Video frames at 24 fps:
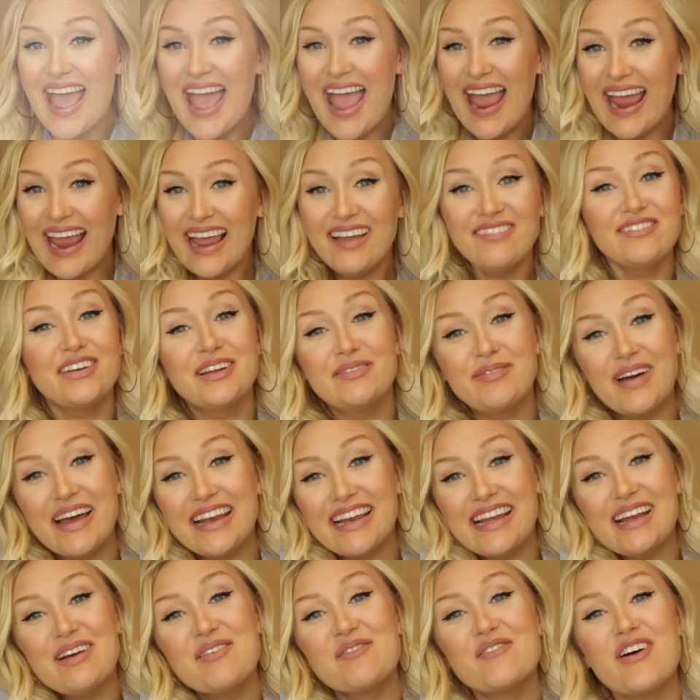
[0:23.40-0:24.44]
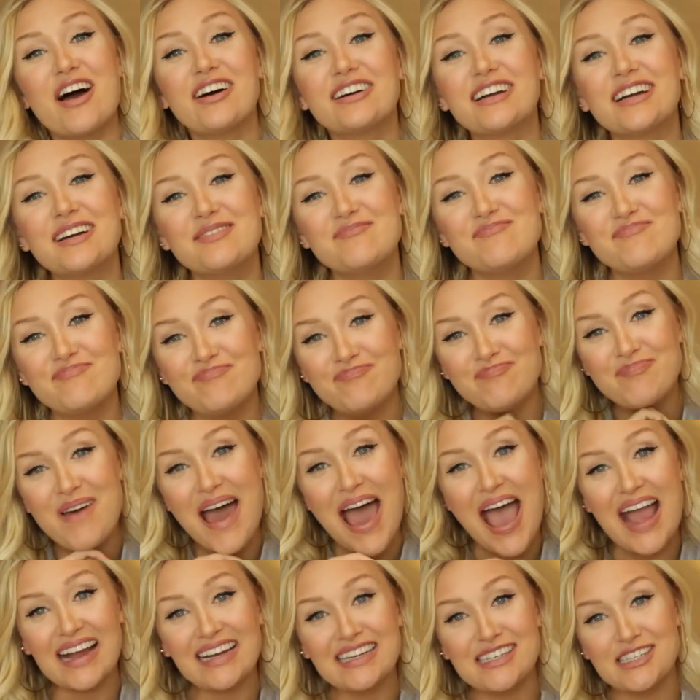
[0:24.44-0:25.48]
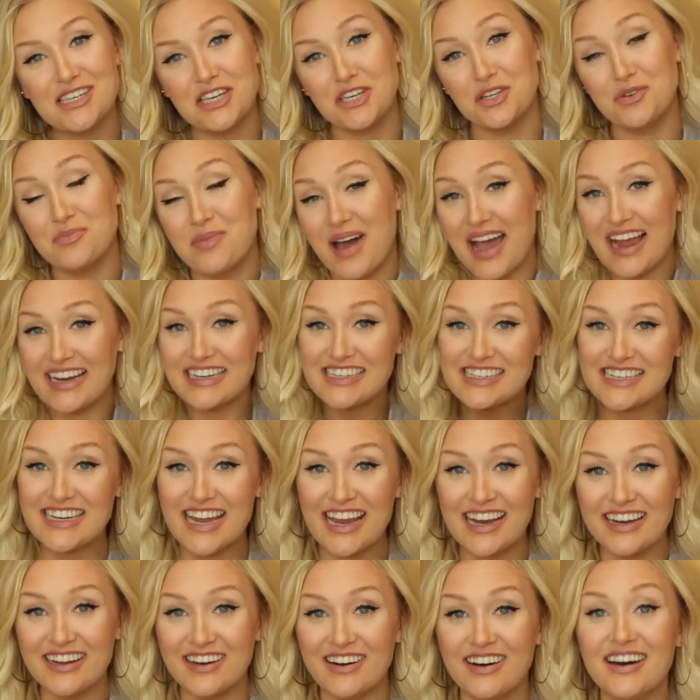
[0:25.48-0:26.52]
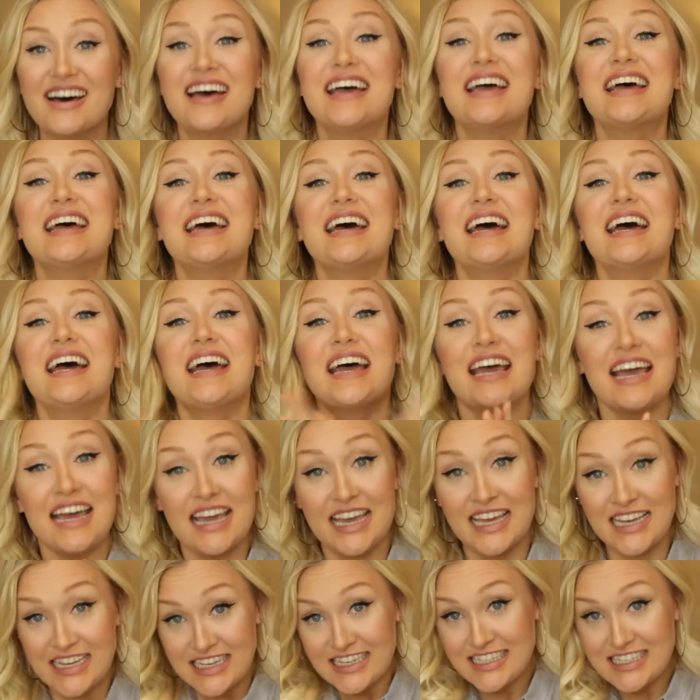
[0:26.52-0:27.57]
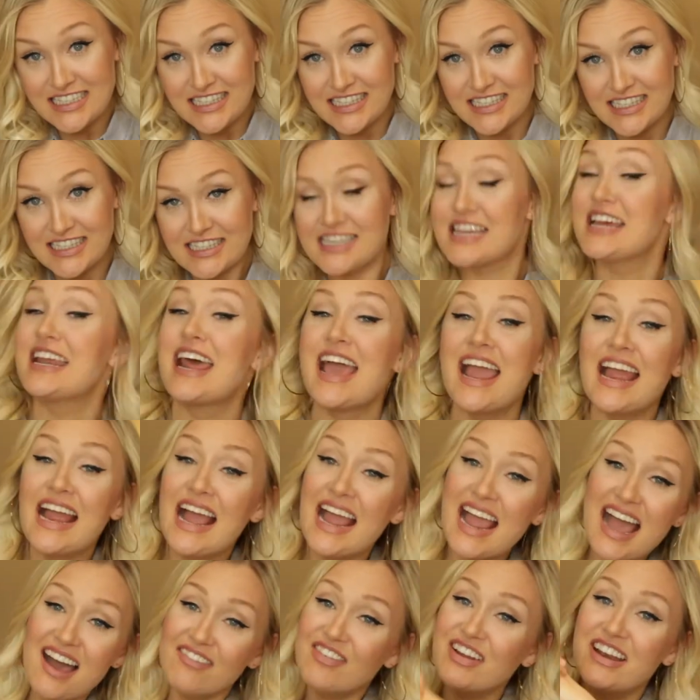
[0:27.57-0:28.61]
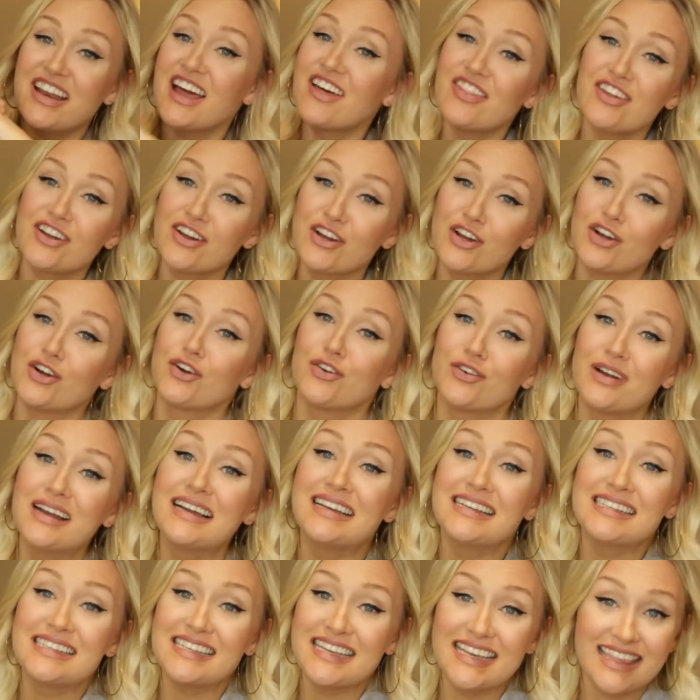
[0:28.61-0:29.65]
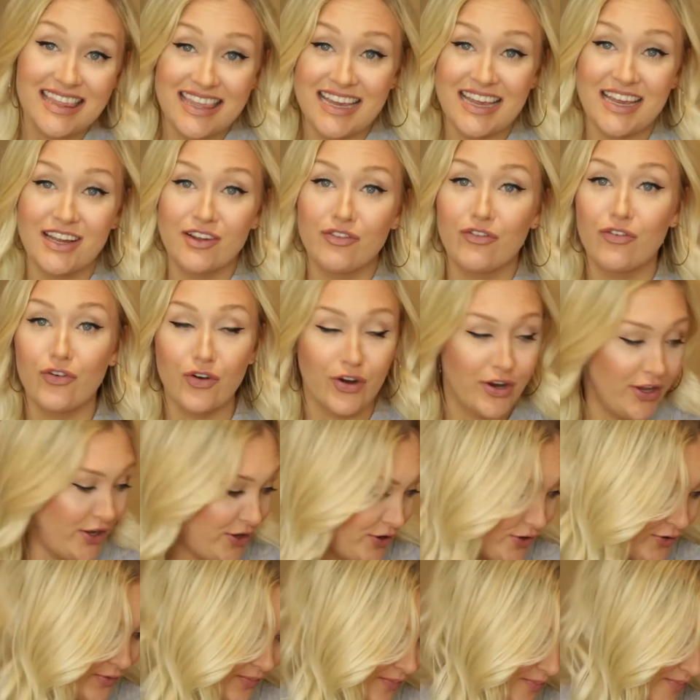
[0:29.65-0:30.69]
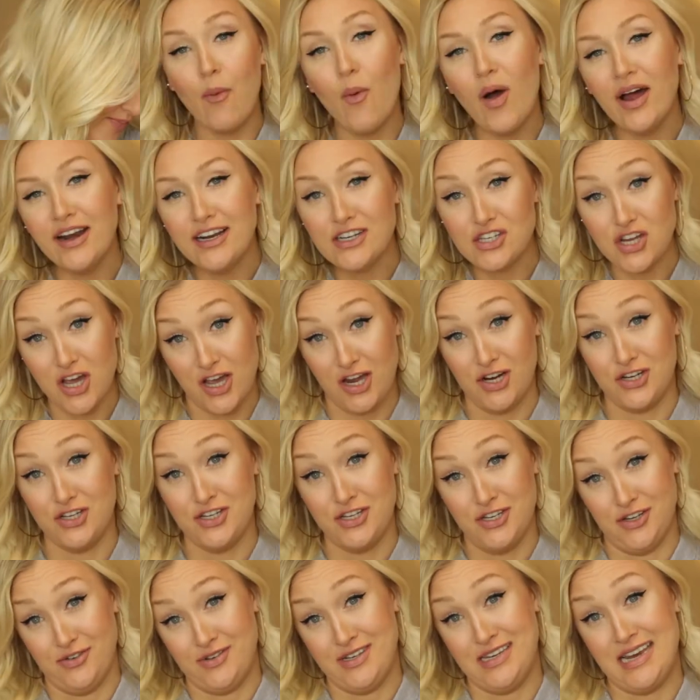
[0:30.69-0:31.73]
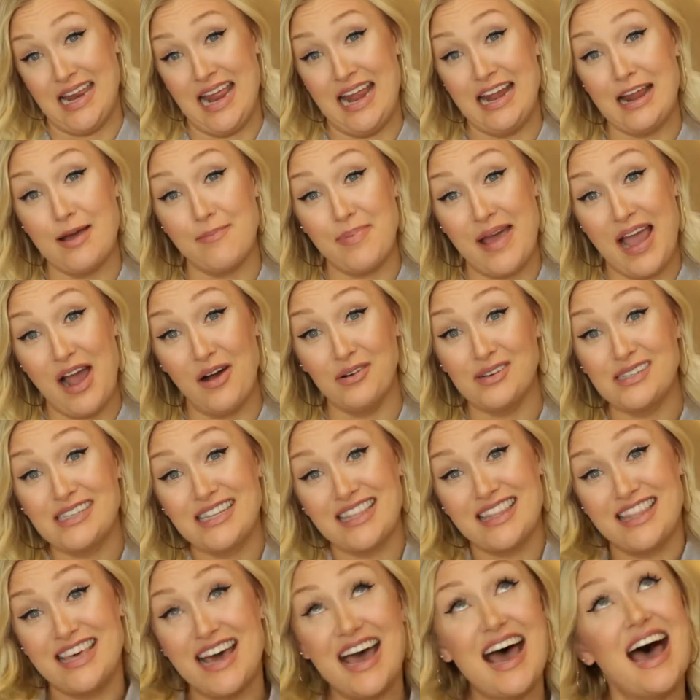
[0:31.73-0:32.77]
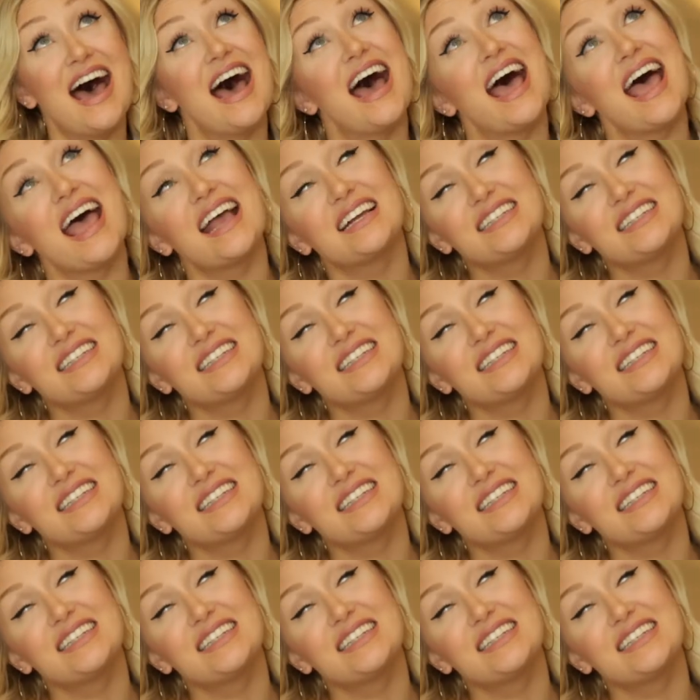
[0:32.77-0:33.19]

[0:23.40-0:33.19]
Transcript: Hey everybody, welcome back to my channel. Today I have another crazy thing for you. I want to talk to you today about the